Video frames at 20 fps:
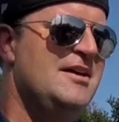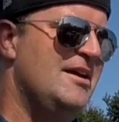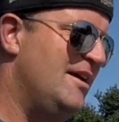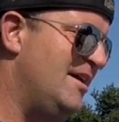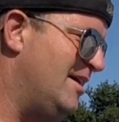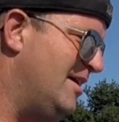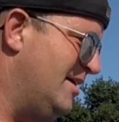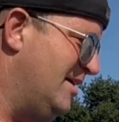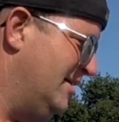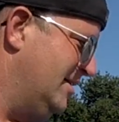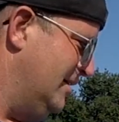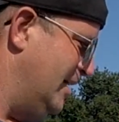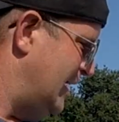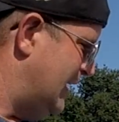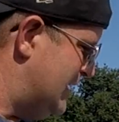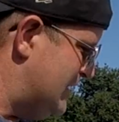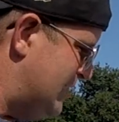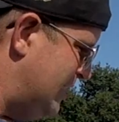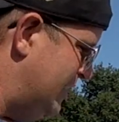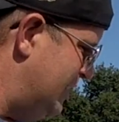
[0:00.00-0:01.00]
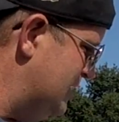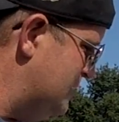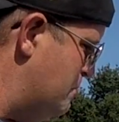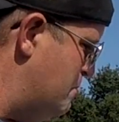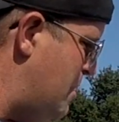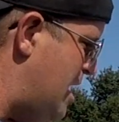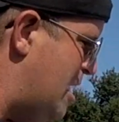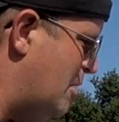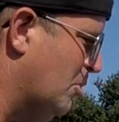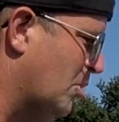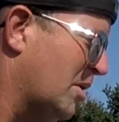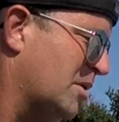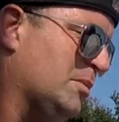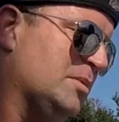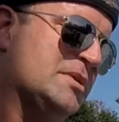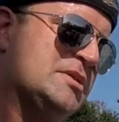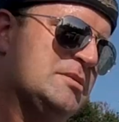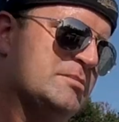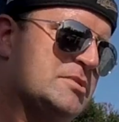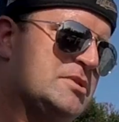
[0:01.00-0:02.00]
And like I said, this may work
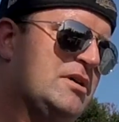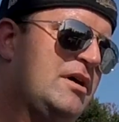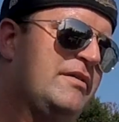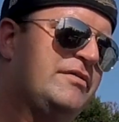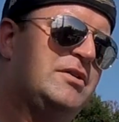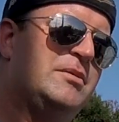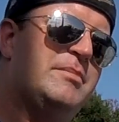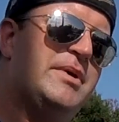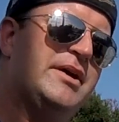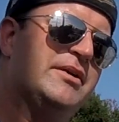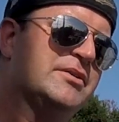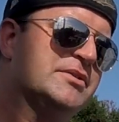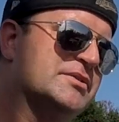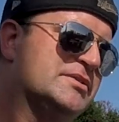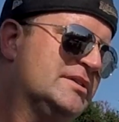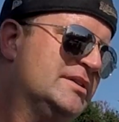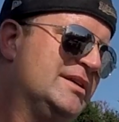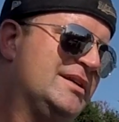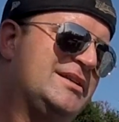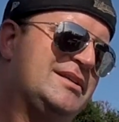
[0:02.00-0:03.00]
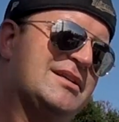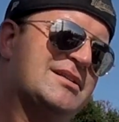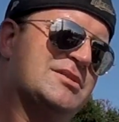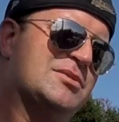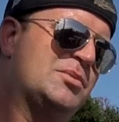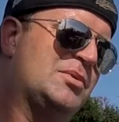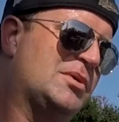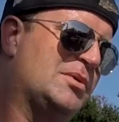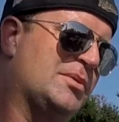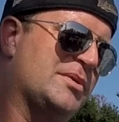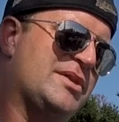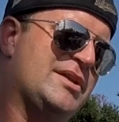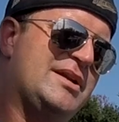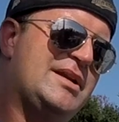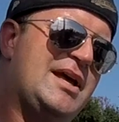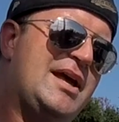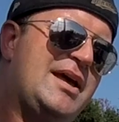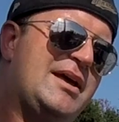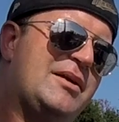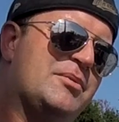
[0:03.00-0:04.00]
with some softer metals. It doesn't work with a
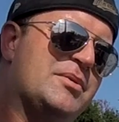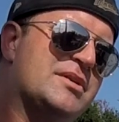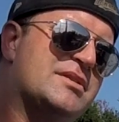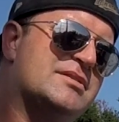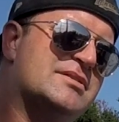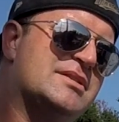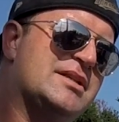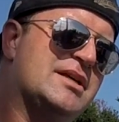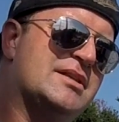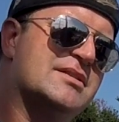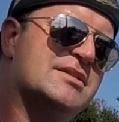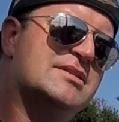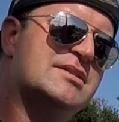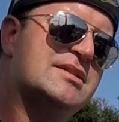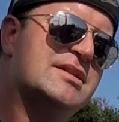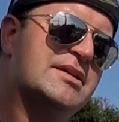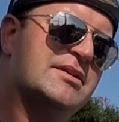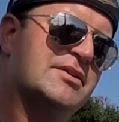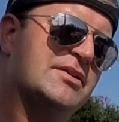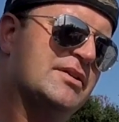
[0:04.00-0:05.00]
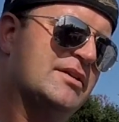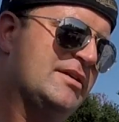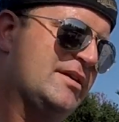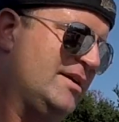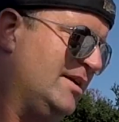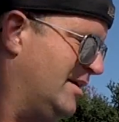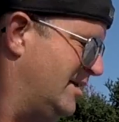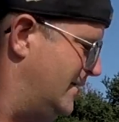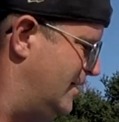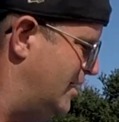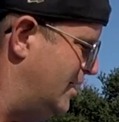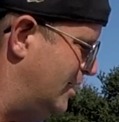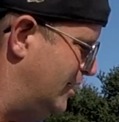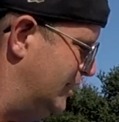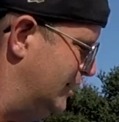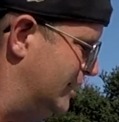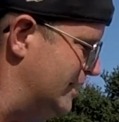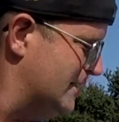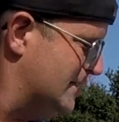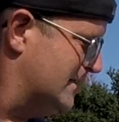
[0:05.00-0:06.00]
dang with stainless steel, and uh,
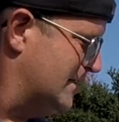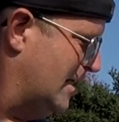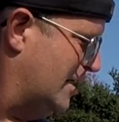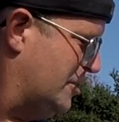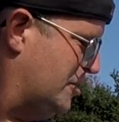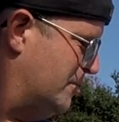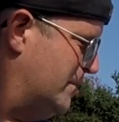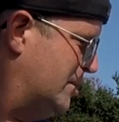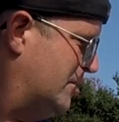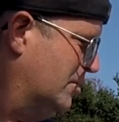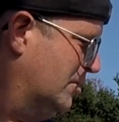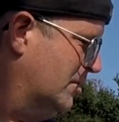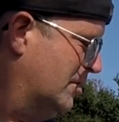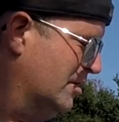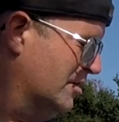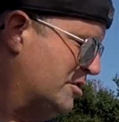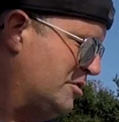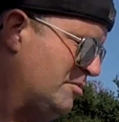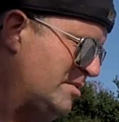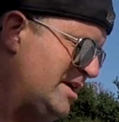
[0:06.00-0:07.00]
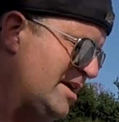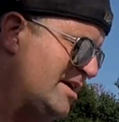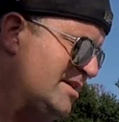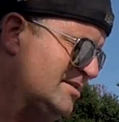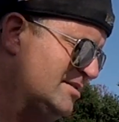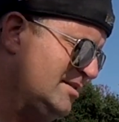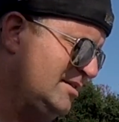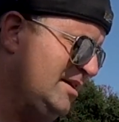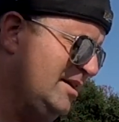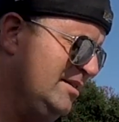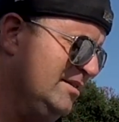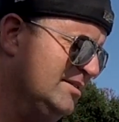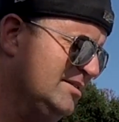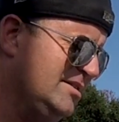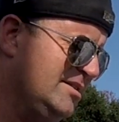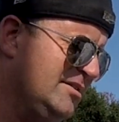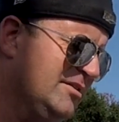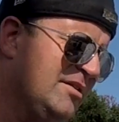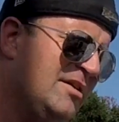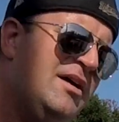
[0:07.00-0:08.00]
at least not three quarter or three eighths stainless
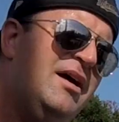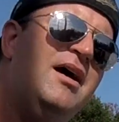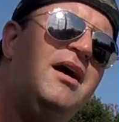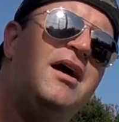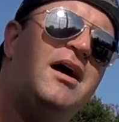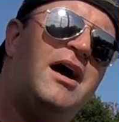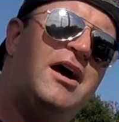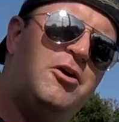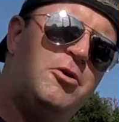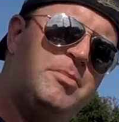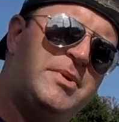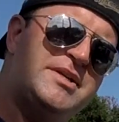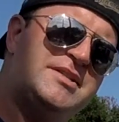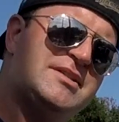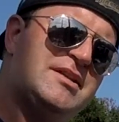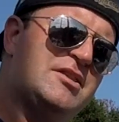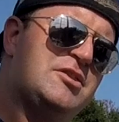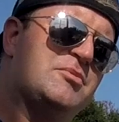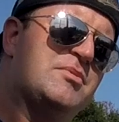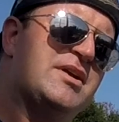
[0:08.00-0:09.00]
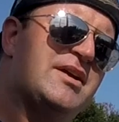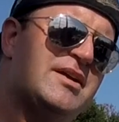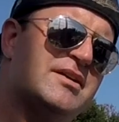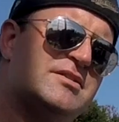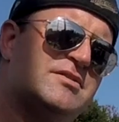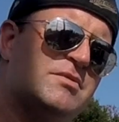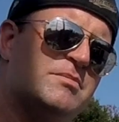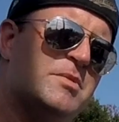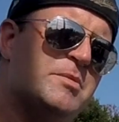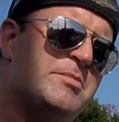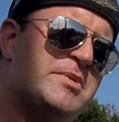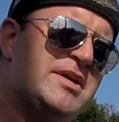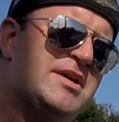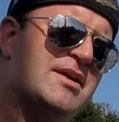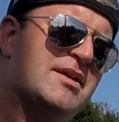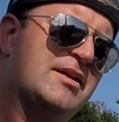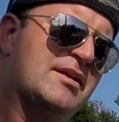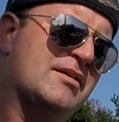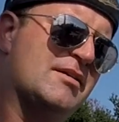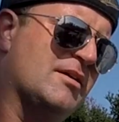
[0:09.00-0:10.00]
steel. I hope I said three eighths from the beginning.